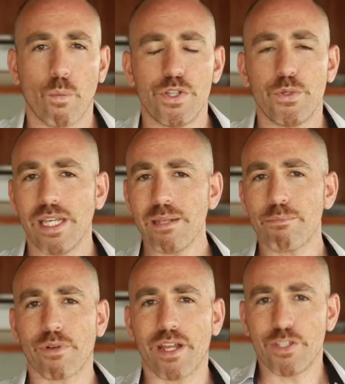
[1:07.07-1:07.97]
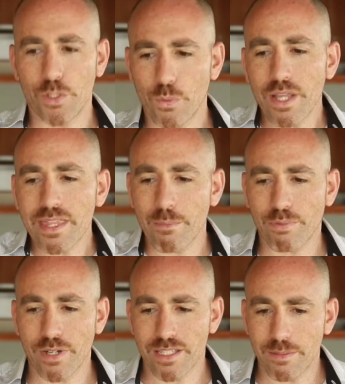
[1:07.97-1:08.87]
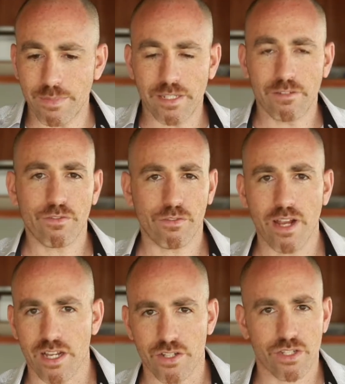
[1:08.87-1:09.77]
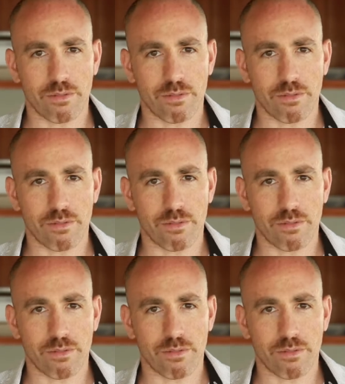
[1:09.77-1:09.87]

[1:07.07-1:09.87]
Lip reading: When you eat bread, you want that bread to be fresh,